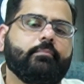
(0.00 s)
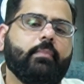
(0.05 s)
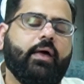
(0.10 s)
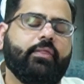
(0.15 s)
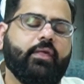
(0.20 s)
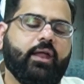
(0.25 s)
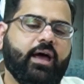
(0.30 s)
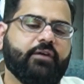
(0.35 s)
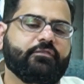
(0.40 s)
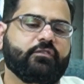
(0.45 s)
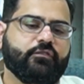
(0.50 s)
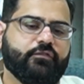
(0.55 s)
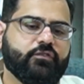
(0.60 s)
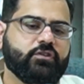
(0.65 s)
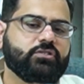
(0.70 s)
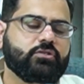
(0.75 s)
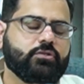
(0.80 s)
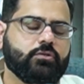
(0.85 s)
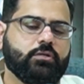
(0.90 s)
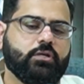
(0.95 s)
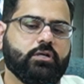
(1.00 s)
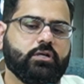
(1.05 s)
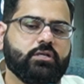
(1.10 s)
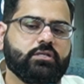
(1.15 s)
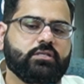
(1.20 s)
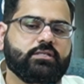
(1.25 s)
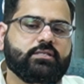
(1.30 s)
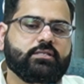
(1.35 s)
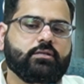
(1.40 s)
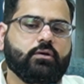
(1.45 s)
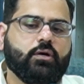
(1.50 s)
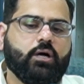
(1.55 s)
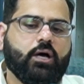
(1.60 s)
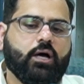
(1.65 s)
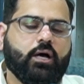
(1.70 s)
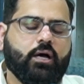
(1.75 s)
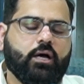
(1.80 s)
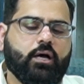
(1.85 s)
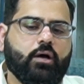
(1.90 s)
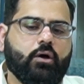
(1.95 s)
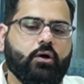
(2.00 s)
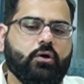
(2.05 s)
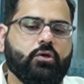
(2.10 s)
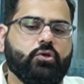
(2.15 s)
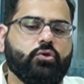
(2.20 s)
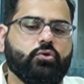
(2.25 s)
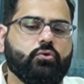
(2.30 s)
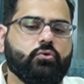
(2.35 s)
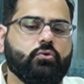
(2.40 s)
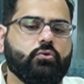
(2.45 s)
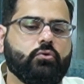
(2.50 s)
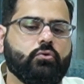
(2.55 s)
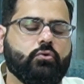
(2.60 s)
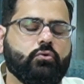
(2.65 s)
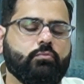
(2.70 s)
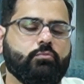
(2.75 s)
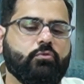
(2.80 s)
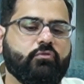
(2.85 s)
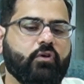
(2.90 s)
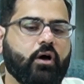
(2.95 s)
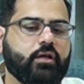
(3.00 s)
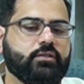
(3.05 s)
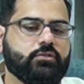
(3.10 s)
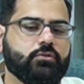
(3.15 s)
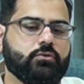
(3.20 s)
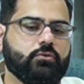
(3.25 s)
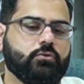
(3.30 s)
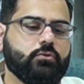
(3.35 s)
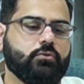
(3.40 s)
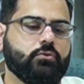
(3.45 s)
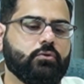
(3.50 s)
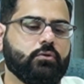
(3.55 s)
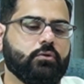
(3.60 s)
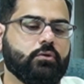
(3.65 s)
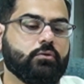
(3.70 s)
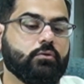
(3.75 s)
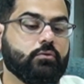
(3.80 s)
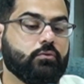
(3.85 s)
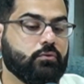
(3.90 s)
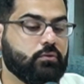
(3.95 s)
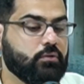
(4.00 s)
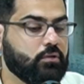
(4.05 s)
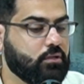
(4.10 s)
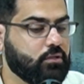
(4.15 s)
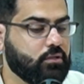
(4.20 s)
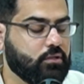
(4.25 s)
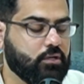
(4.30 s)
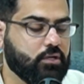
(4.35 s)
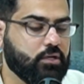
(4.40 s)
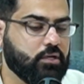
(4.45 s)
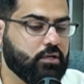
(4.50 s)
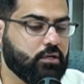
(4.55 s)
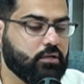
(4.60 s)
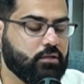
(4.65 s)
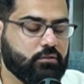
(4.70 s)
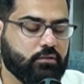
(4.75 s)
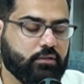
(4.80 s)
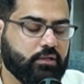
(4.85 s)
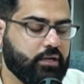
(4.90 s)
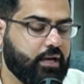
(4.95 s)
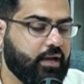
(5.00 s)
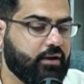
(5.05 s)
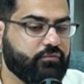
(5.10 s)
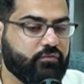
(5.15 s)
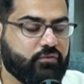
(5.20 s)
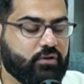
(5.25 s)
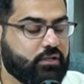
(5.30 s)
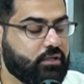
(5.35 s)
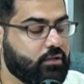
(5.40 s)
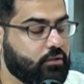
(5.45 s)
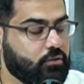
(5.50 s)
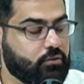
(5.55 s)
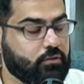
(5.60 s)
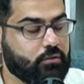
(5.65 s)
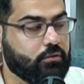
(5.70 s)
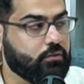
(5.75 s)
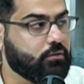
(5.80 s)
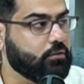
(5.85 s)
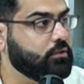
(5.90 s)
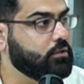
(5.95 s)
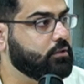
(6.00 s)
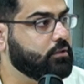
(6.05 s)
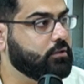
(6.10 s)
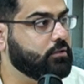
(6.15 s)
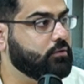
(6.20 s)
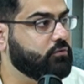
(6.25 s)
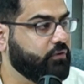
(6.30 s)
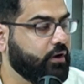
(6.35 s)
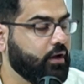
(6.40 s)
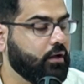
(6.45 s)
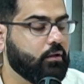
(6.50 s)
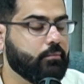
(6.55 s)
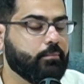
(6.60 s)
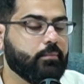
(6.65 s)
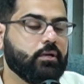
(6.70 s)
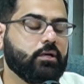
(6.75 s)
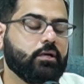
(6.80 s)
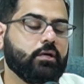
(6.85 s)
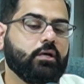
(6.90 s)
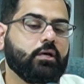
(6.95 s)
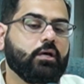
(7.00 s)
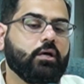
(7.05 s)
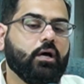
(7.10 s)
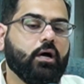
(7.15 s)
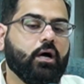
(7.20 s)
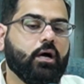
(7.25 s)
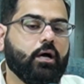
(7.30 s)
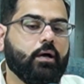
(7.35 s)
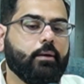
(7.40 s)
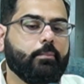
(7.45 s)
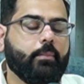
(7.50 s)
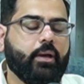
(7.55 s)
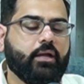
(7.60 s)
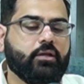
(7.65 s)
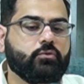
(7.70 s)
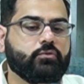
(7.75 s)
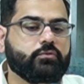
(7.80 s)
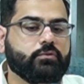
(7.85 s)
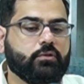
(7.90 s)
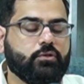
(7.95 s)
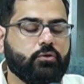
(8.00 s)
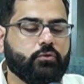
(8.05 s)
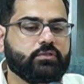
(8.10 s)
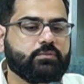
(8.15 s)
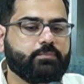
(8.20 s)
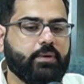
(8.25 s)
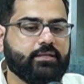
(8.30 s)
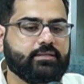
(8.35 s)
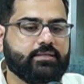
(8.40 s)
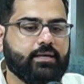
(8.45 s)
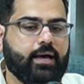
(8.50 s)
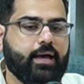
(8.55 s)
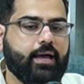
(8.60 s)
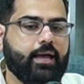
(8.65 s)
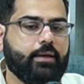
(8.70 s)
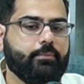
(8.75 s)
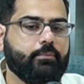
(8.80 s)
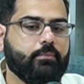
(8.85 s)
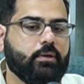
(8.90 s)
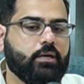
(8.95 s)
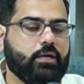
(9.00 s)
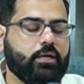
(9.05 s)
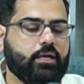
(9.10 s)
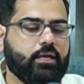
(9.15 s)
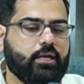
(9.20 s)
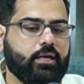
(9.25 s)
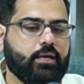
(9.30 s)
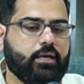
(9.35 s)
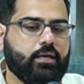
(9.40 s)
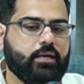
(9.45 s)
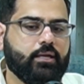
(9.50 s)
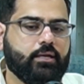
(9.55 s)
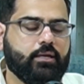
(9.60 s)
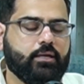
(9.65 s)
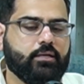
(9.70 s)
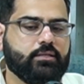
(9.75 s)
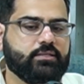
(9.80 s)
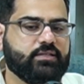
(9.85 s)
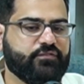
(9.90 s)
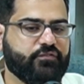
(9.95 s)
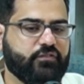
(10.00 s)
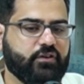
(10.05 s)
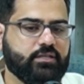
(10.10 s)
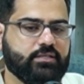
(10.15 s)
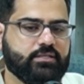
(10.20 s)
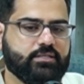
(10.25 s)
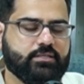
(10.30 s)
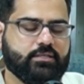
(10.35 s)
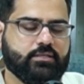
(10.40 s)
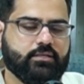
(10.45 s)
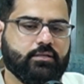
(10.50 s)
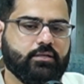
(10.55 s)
And then after the first 2 years, you move on to the kind of clinical realm, and you'll spend time in different